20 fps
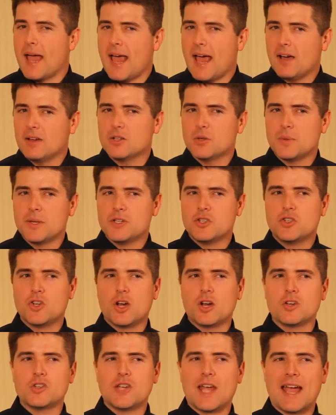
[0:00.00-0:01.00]
how do we
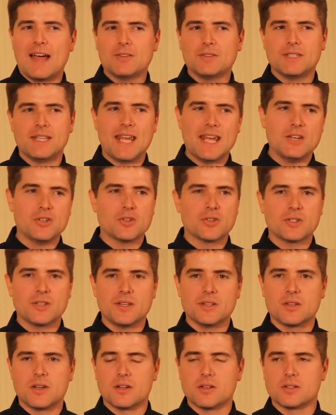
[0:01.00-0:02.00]
judge how dangerous
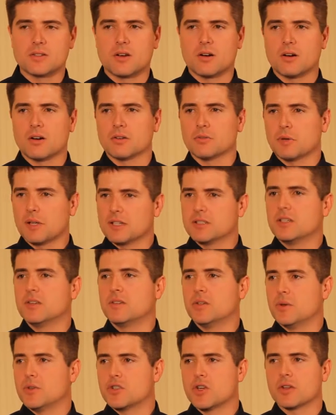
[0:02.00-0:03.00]
these guns are
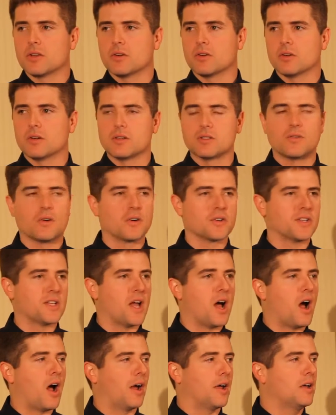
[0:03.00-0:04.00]
relative to each other as far as
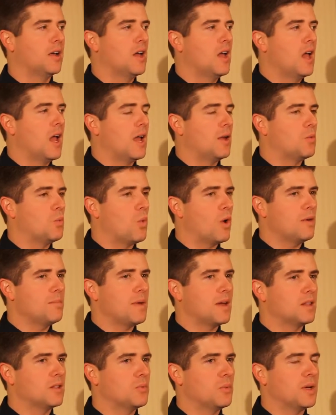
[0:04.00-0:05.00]
the eye? And one
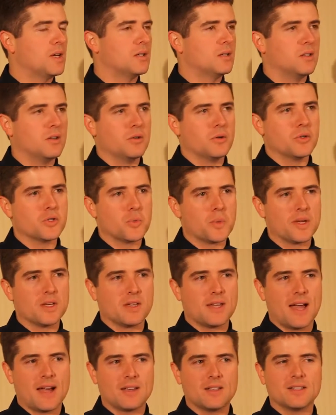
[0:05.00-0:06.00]
method we could do is we
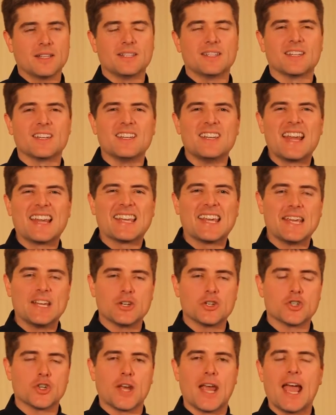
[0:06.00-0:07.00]
could calculate the kinetic
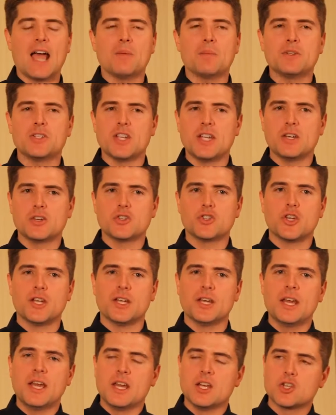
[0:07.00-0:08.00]
energy. How much
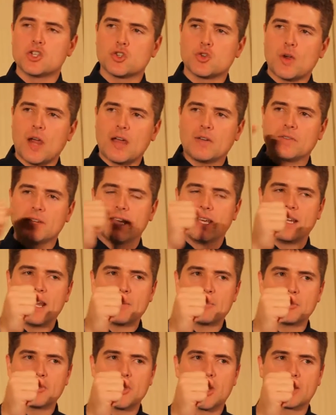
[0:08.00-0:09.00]
energy is traveling in
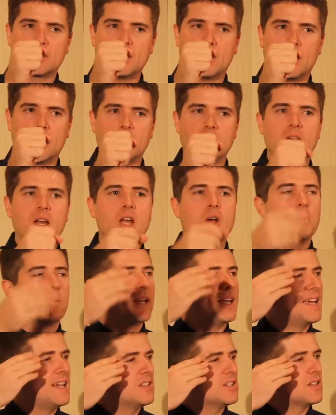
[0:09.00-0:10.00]
that projectile
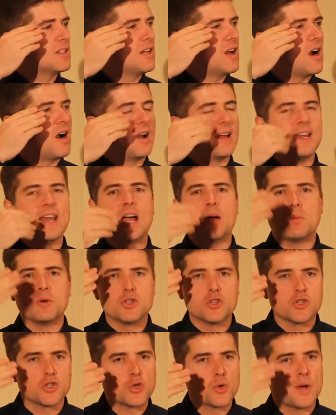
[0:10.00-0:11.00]
when it hits the eye, and how
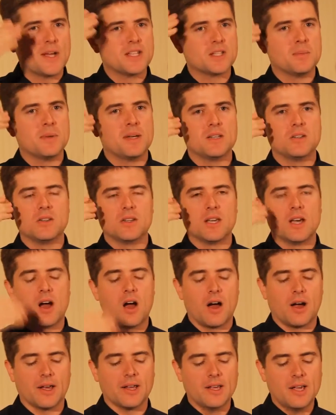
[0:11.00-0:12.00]
much is transmitted to the
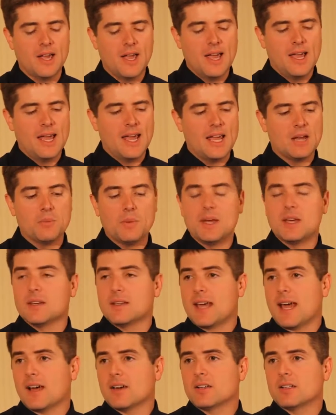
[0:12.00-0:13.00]
eye? And we
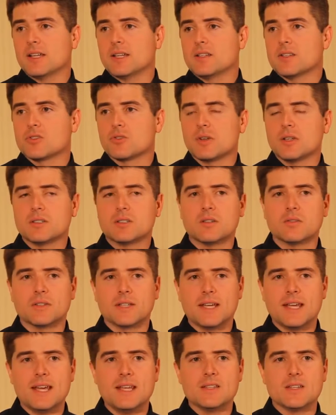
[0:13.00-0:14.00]
can calculate this
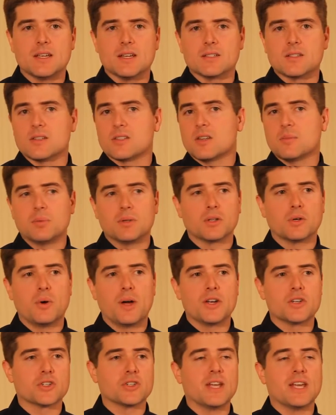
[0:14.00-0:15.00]
relatively easy. It's a simple
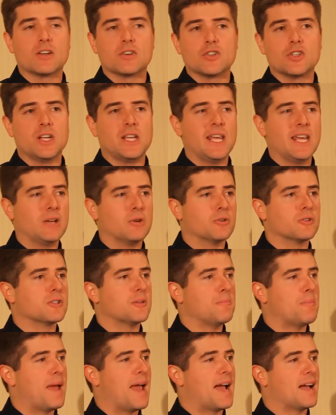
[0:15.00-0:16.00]
equation energy equals
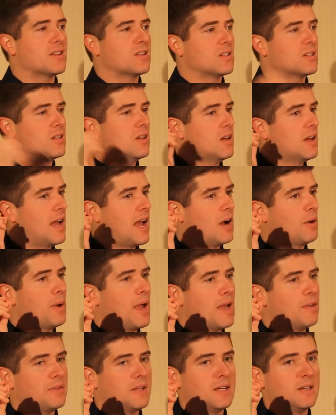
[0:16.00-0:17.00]
the mass, how
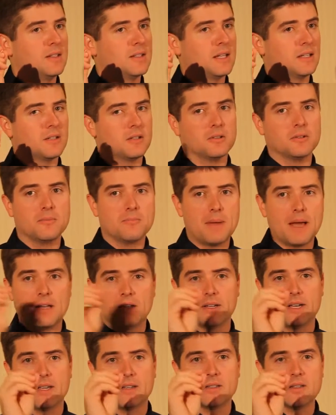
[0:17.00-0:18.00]
heavy that little
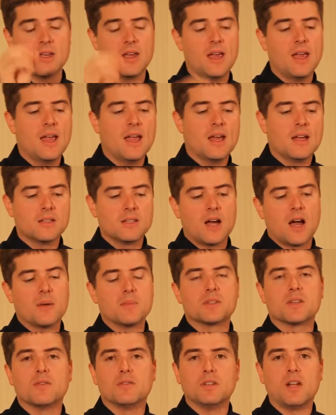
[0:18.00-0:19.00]
pellet is,
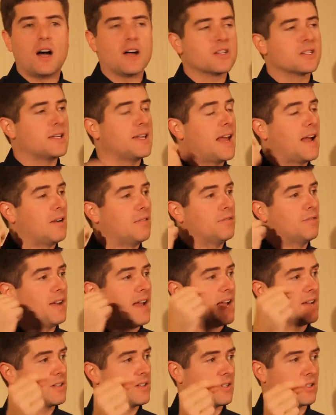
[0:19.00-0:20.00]
times the velocity, how
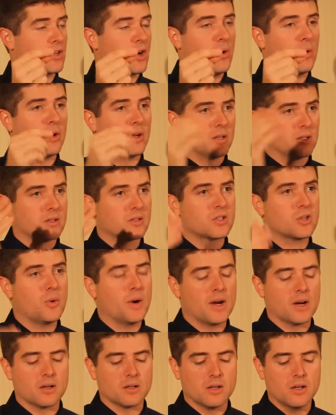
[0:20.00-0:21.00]
fast it's going,
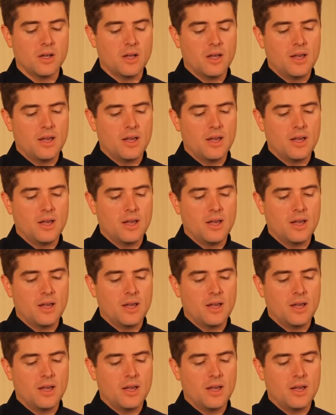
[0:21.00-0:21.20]
squared